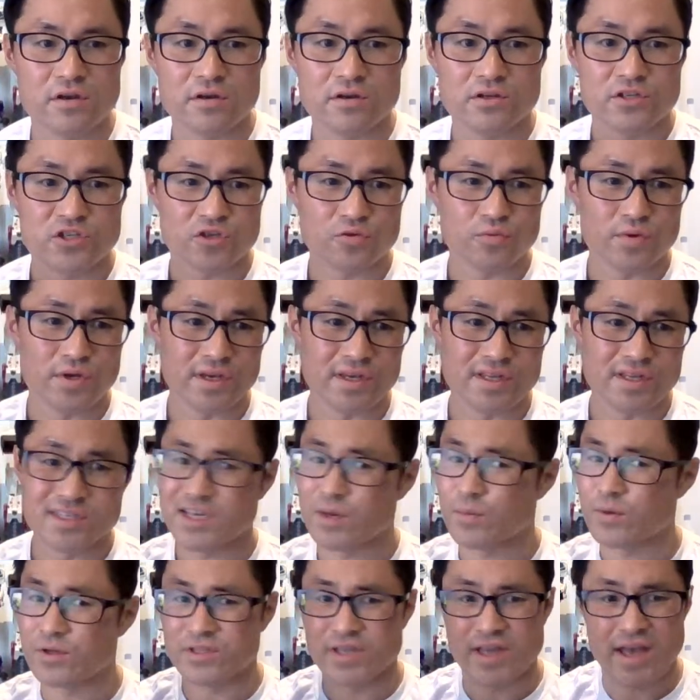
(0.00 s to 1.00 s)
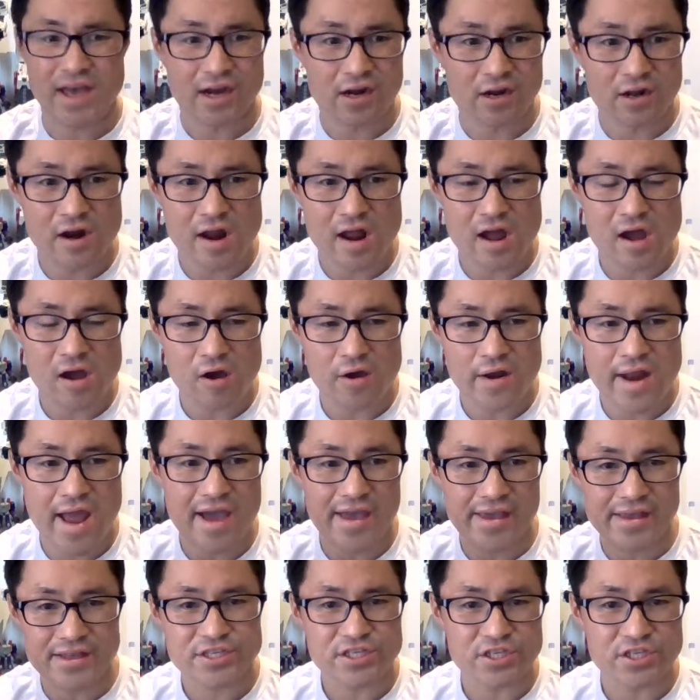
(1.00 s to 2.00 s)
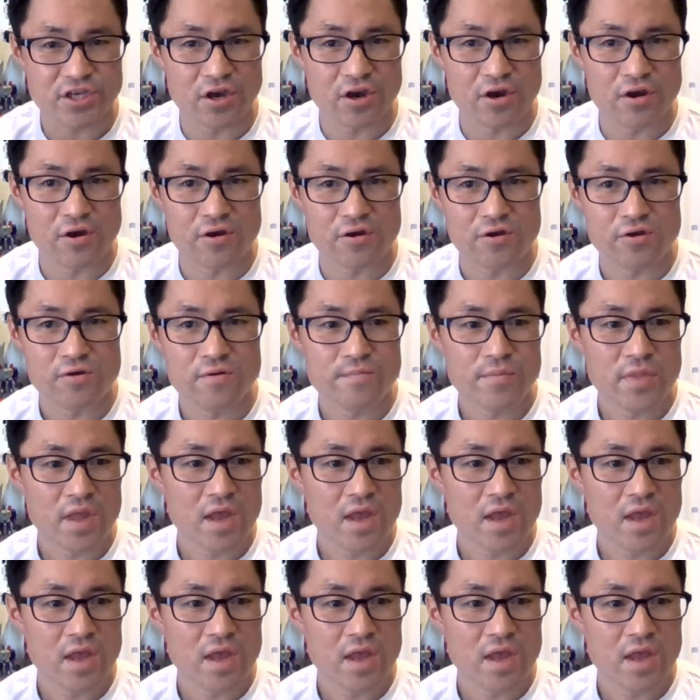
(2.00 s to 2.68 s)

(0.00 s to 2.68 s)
Should we double down on our SEO?